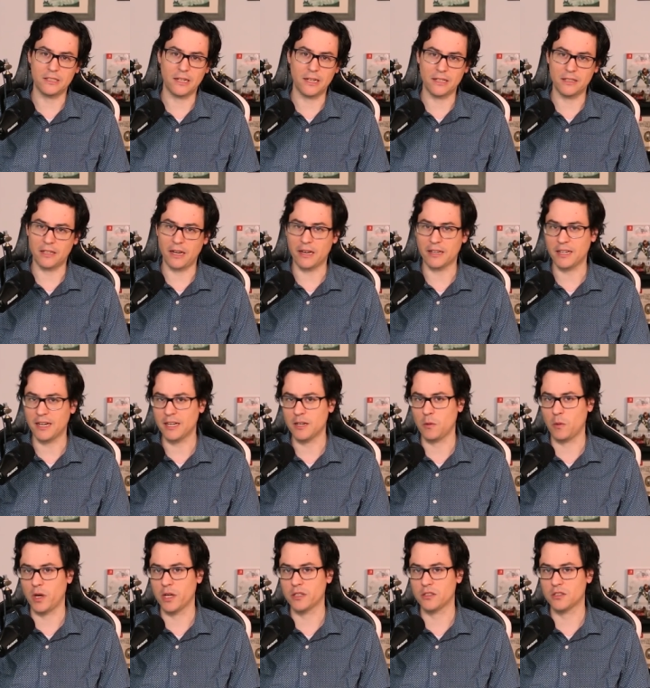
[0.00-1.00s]
I, I kind
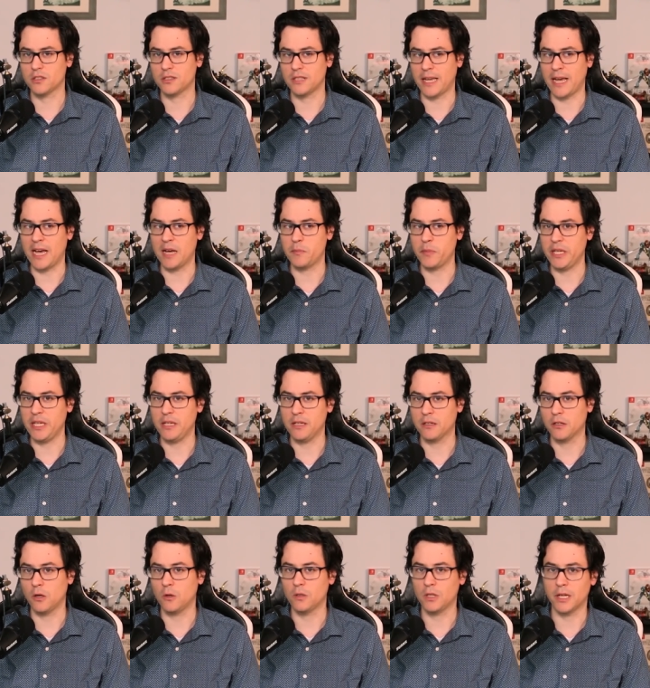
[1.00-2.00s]
of want just the
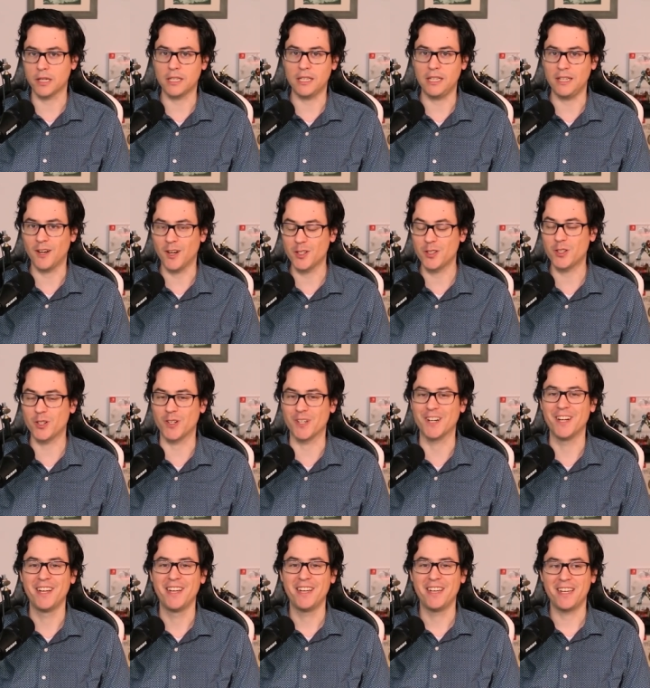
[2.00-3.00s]
happy-go-lucky Hunter.
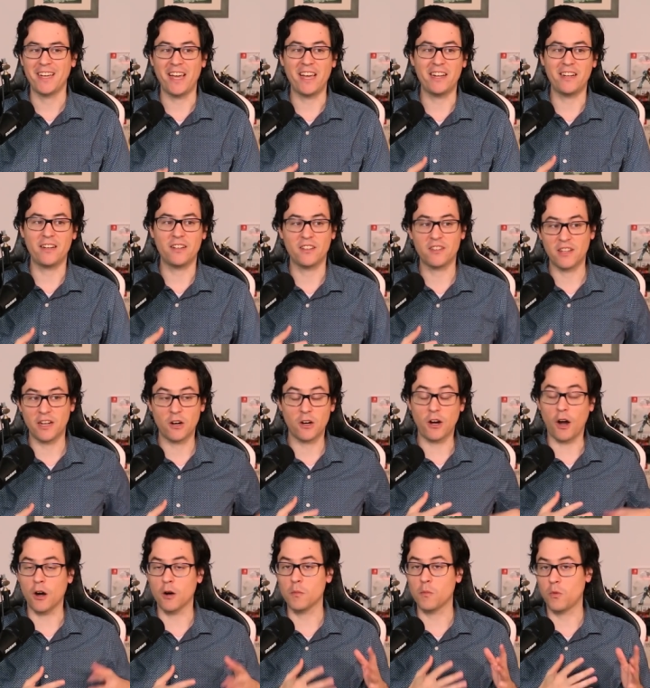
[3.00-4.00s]
And
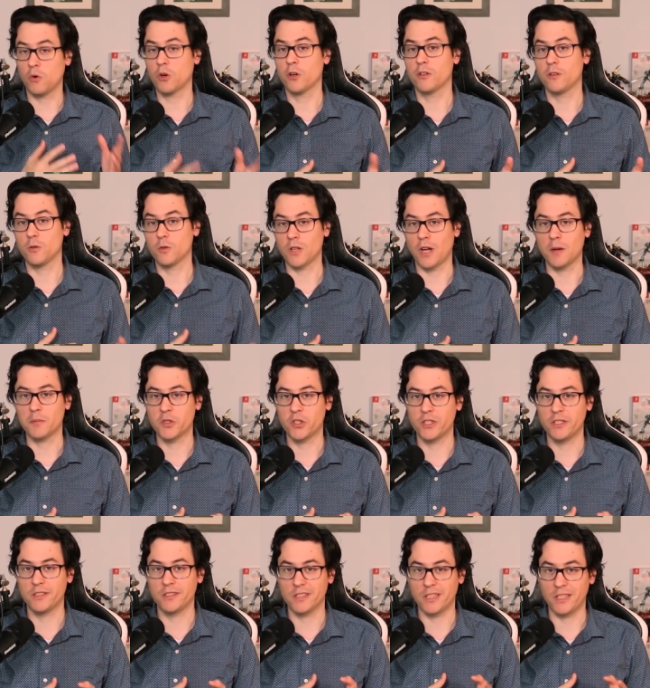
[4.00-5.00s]
there are more of those
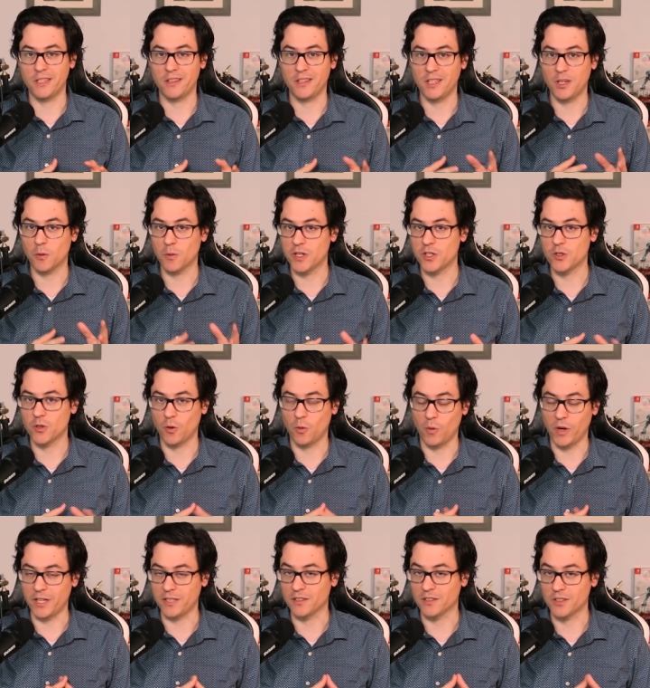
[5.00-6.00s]
options in the original
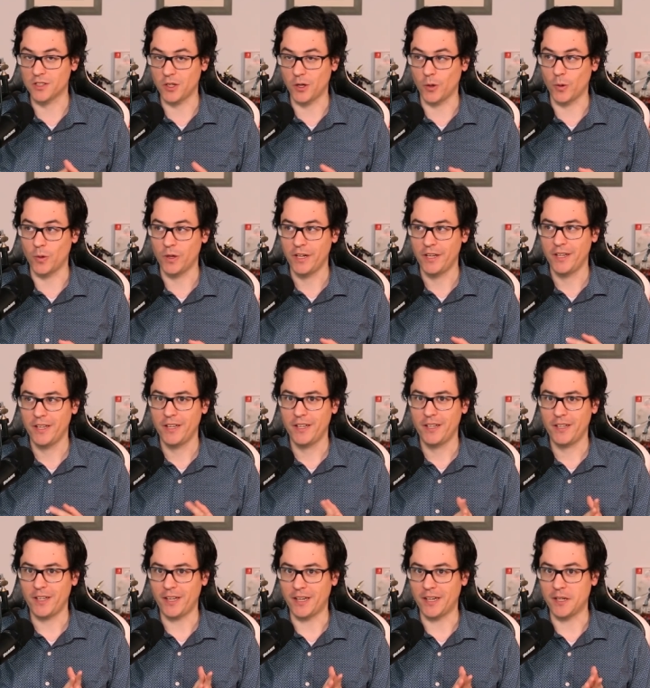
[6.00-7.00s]
one. So,
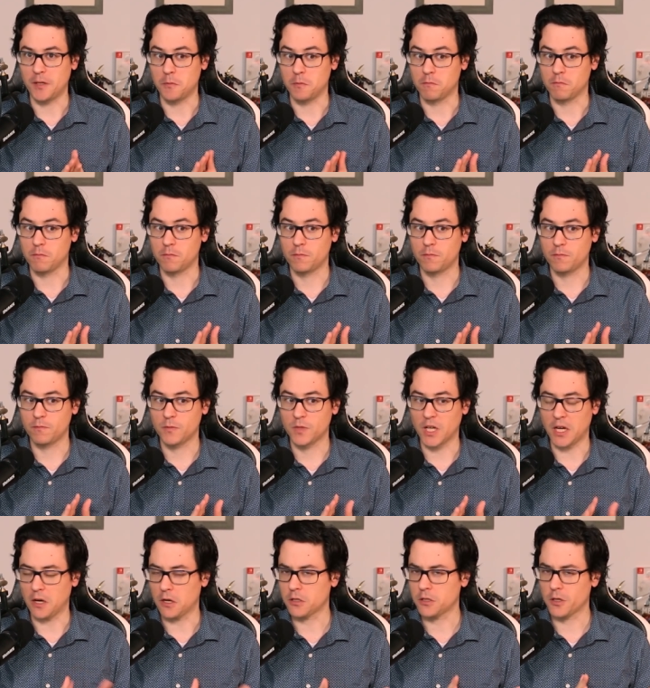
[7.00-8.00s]
um...
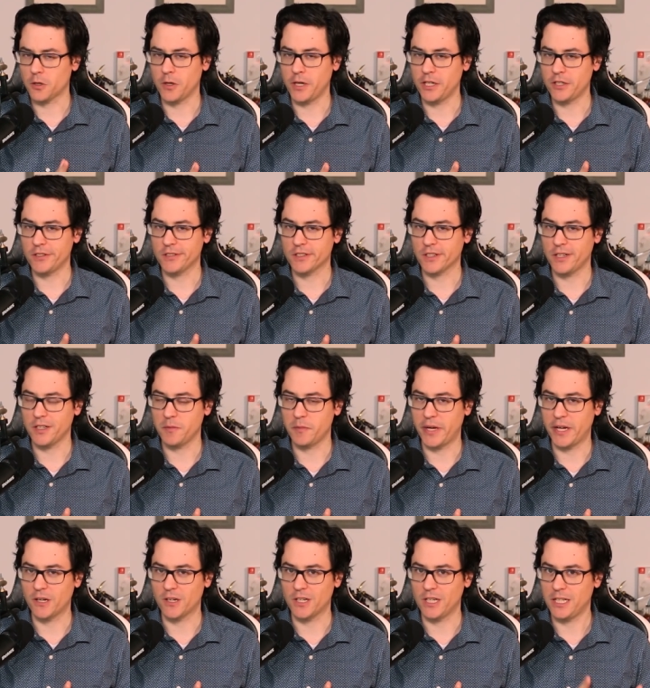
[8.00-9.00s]
character creation is kind of
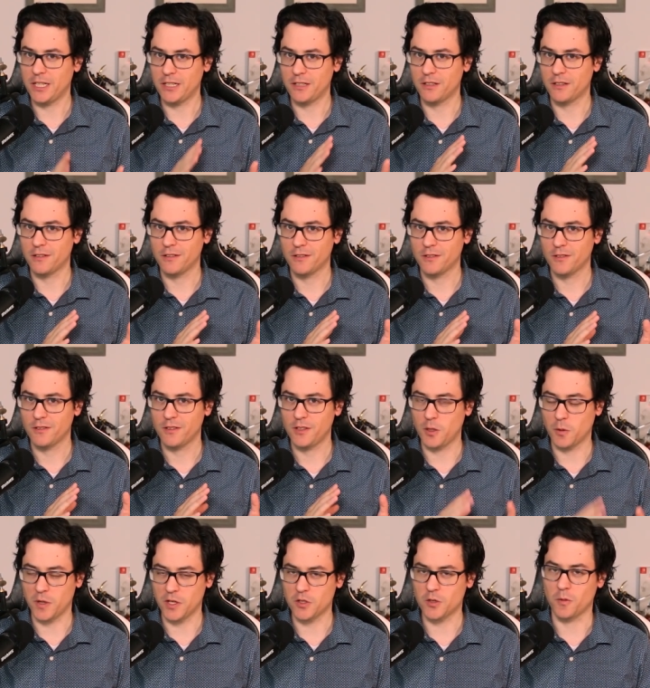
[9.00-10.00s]
better in the
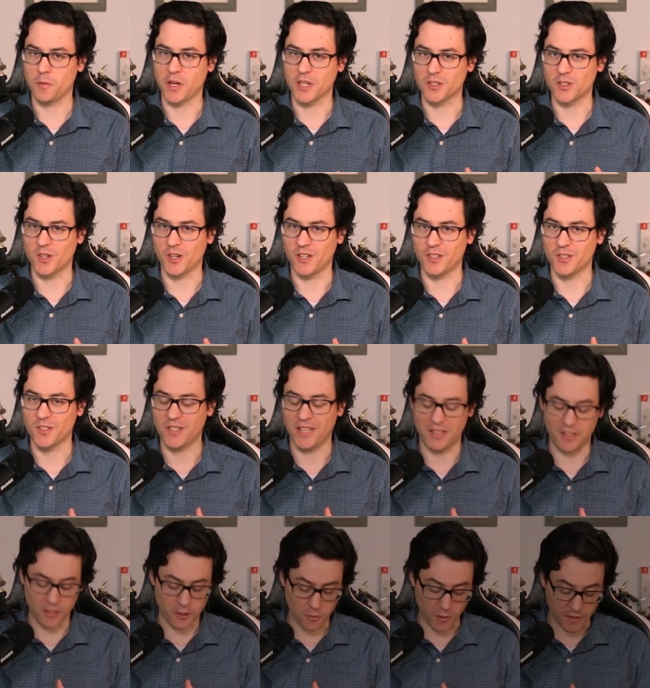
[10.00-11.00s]
original Monster Hunter
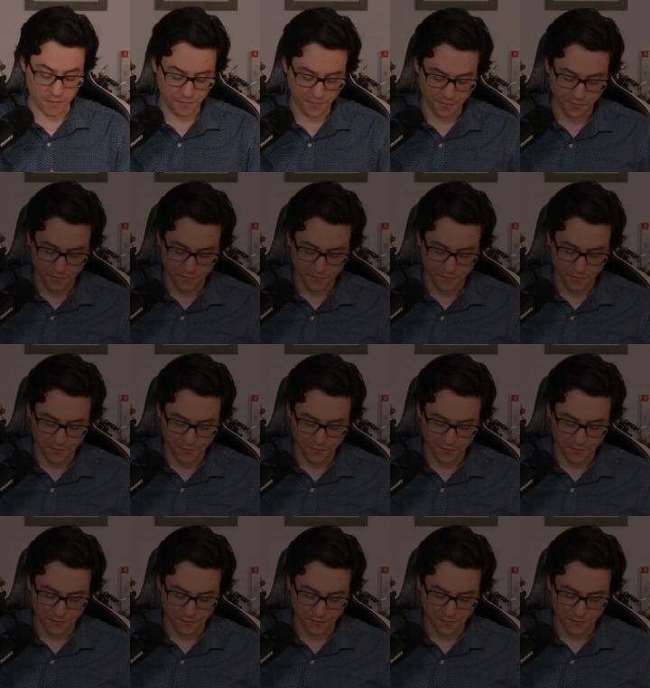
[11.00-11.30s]
than the other one.